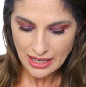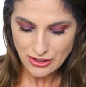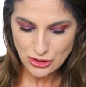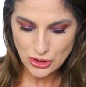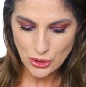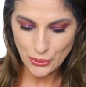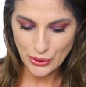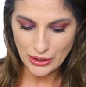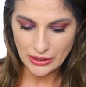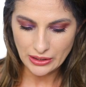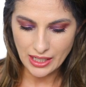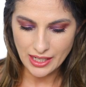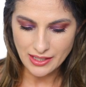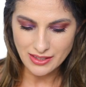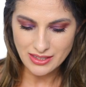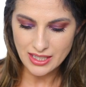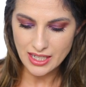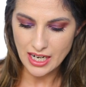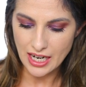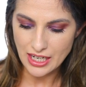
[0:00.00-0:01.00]
So the
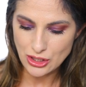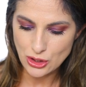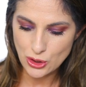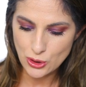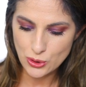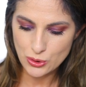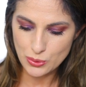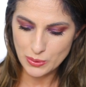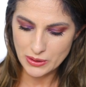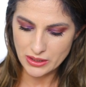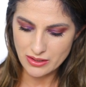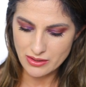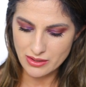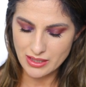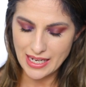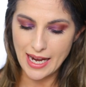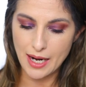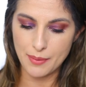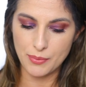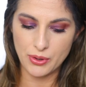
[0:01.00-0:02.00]
lens that I use with this
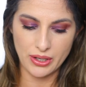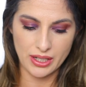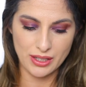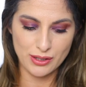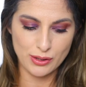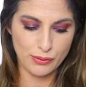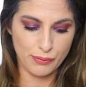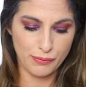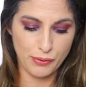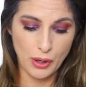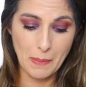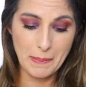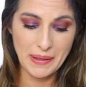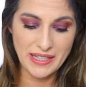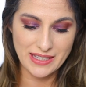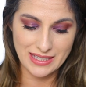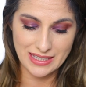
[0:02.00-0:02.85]
camera is from